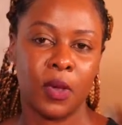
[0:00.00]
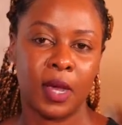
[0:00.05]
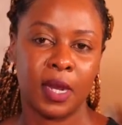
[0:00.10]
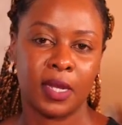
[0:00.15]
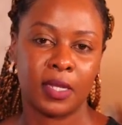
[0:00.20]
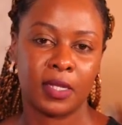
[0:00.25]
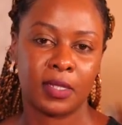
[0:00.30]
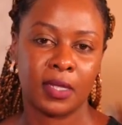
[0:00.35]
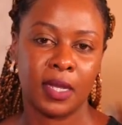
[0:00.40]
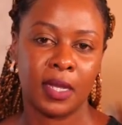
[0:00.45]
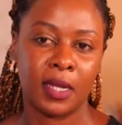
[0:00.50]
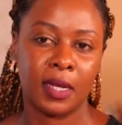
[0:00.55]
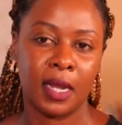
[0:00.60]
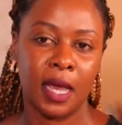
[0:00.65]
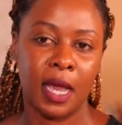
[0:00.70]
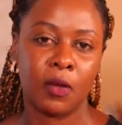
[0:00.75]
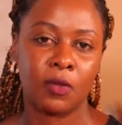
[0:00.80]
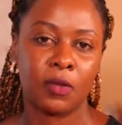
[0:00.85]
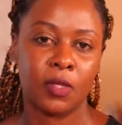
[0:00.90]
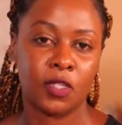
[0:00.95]
you
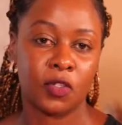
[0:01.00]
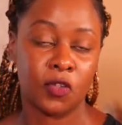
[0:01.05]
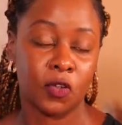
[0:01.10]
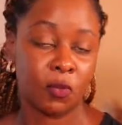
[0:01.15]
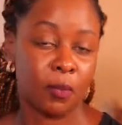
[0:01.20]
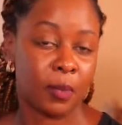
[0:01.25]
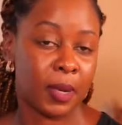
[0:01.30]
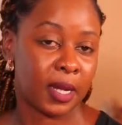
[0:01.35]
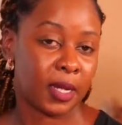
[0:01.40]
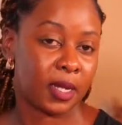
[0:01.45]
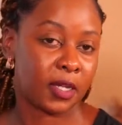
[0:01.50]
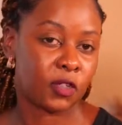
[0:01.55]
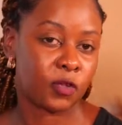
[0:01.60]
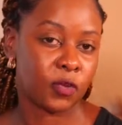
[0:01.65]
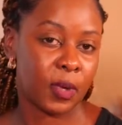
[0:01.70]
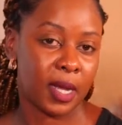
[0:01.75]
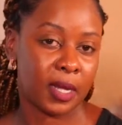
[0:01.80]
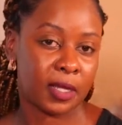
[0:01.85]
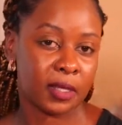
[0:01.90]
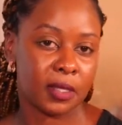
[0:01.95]
understand how the stock
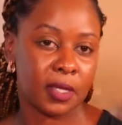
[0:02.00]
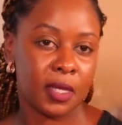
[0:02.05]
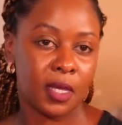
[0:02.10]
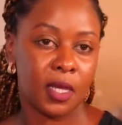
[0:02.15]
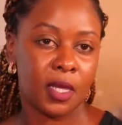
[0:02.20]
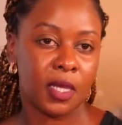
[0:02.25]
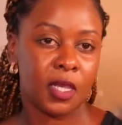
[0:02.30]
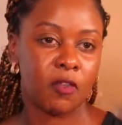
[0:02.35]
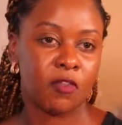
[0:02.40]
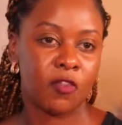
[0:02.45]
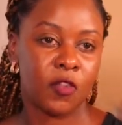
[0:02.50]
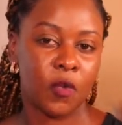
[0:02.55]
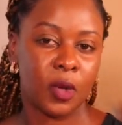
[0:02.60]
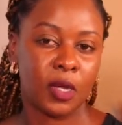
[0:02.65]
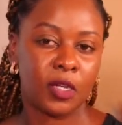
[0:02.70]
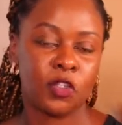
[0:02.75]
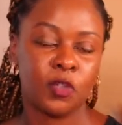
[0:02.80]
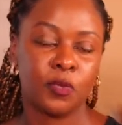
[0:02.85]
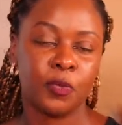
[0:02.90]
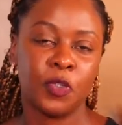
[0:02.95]
market works.
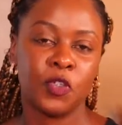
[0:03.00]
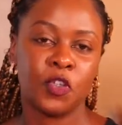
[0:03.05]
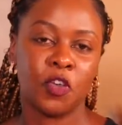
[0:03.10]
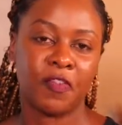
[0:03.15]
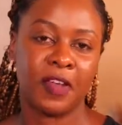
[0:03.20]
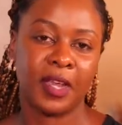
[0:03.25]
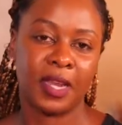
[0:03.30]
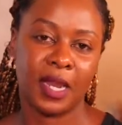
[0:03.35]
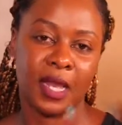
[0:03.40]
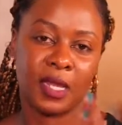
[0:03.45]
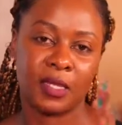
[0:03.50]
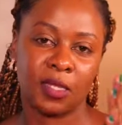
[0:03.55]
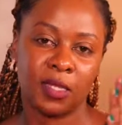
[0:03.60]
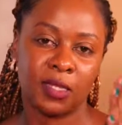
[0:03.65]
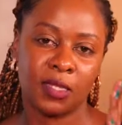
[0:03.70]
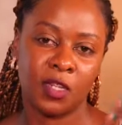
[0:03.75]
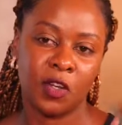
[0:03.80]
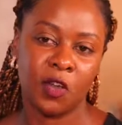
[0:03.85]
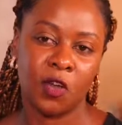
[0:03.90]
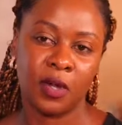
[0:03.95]
If you want to put your
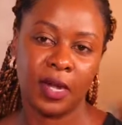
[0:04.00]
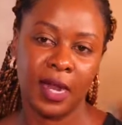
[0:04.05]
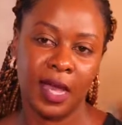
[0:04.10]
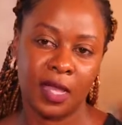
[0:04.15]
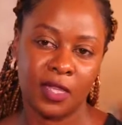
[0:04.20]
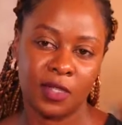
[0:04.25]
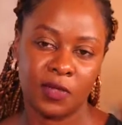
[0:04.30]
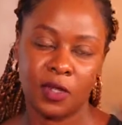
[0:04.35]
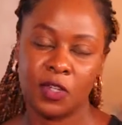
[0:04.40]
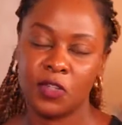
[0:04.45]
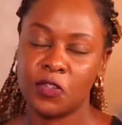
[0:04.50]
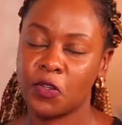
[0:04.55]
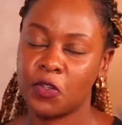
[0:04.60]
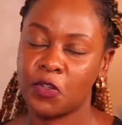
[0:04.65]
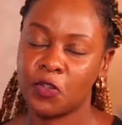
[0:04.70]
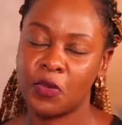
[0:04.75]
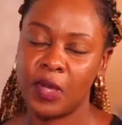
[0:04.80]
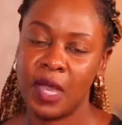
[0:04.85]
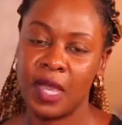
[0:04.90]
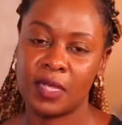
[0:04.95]
finances in order as well,
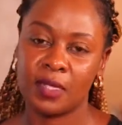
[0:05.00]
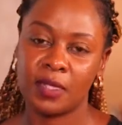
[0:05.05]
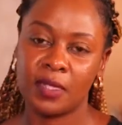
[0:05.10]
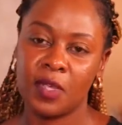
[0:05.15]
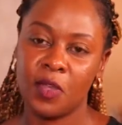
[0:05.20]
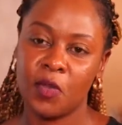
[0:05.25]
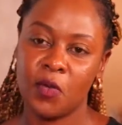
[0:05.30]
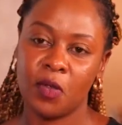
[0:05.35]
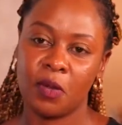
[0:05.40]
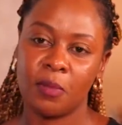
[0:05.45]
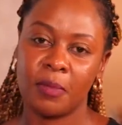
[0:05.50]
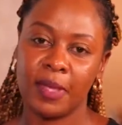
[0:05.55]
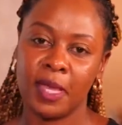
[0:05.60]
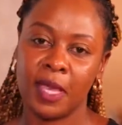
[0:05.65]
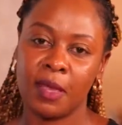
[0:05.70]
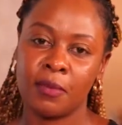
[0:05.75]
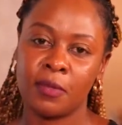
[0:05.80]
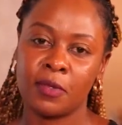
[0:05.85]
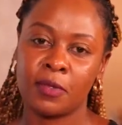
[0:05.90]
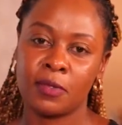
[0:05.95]
talk to us.
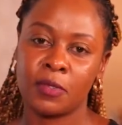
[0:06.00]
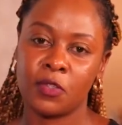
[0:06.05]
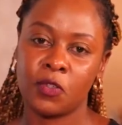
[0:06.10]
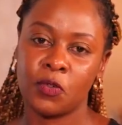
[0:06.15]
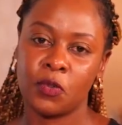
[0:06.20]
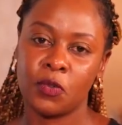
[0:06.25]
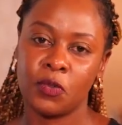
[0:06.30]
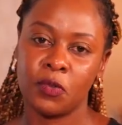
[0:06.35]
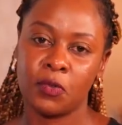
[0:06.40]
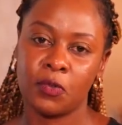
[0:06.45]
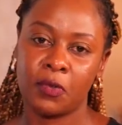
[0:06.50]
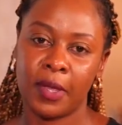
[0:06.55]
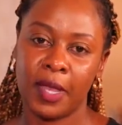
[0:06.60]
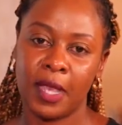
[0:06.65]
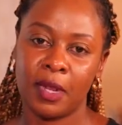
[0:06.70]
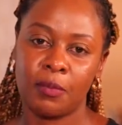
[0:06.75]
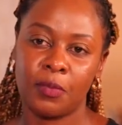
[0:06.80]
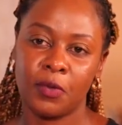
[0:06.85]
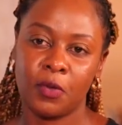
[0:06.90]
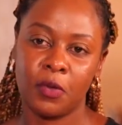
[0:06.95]
We'll be able
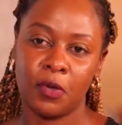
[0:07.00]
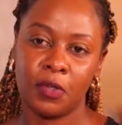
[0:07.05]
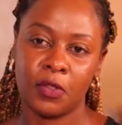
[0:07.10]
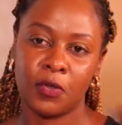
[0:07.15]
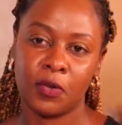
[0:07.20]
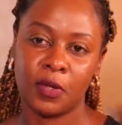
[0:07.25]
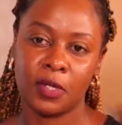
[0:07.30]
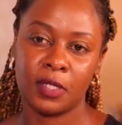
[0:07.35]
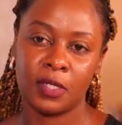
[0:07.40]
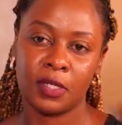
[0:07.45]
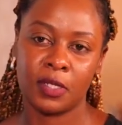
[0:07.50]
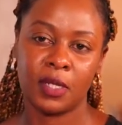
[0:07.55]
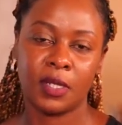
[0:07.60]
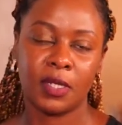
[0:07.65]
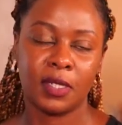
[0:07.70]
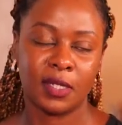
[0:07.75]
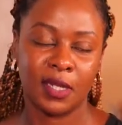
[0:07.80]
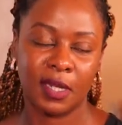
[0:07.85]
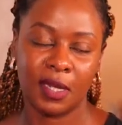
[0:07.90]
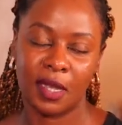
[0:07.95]
to help you go through
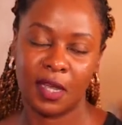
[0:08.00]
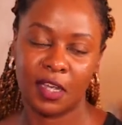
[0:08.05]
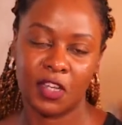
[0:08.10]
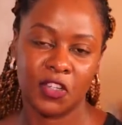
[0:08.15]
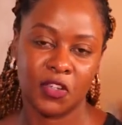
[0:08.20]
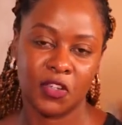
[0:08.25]
it. Take